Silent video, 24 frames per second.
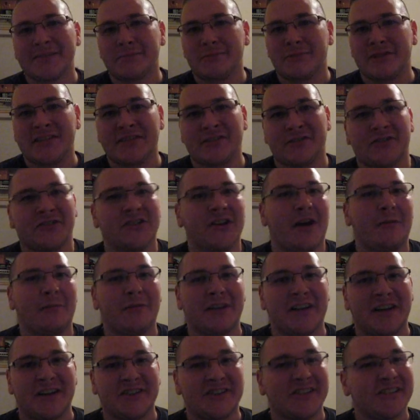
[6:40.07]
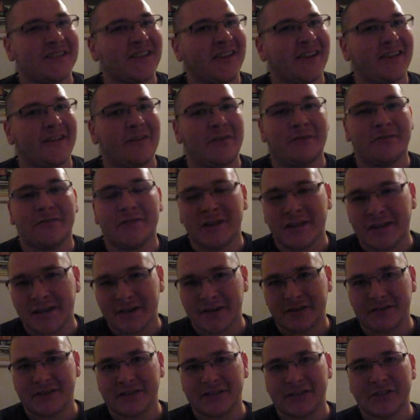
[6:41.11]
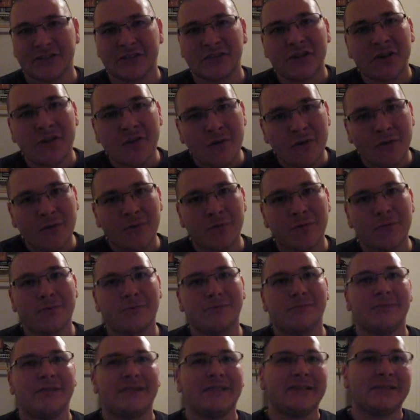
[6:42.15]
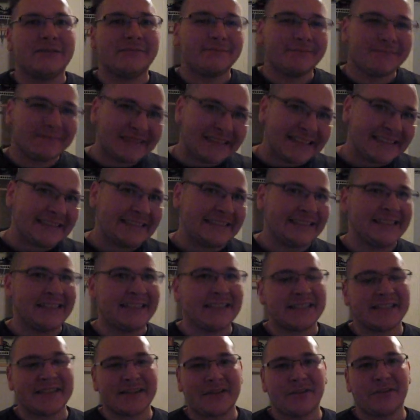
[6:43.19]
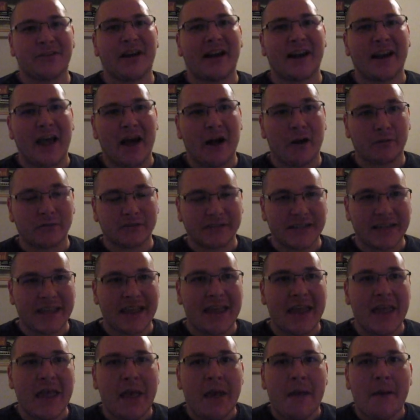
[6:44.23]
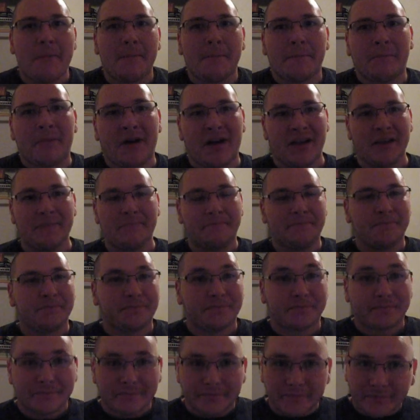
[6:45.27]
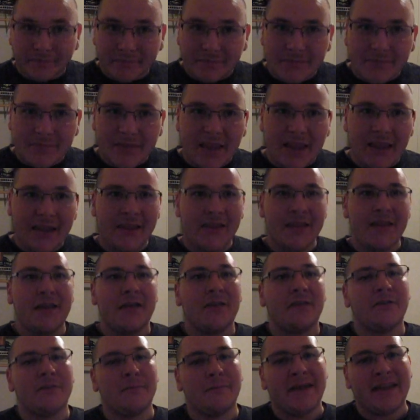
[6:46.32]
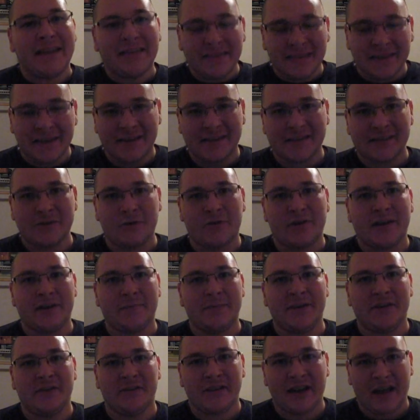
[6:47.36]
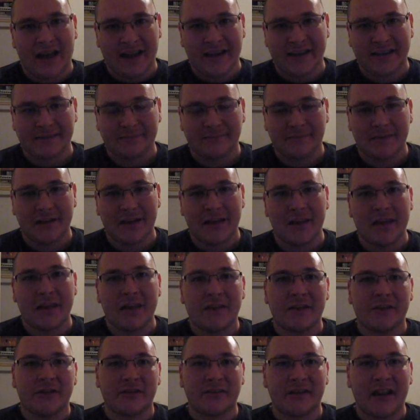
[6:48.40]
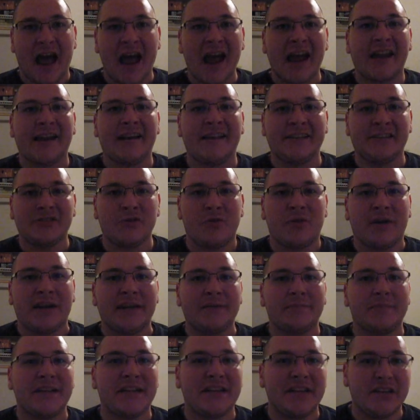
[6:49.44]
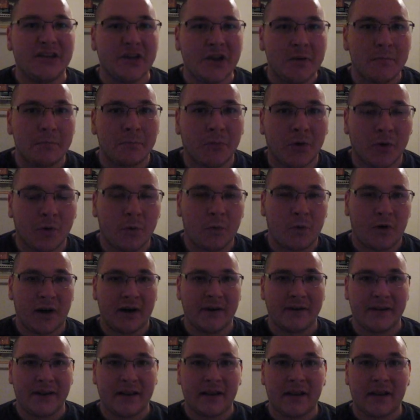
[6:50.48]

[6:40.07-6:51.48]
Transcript: research complications on it over the years, so it's still kind of out. But the main thing is going to be your diet. Your diet is going to be #1.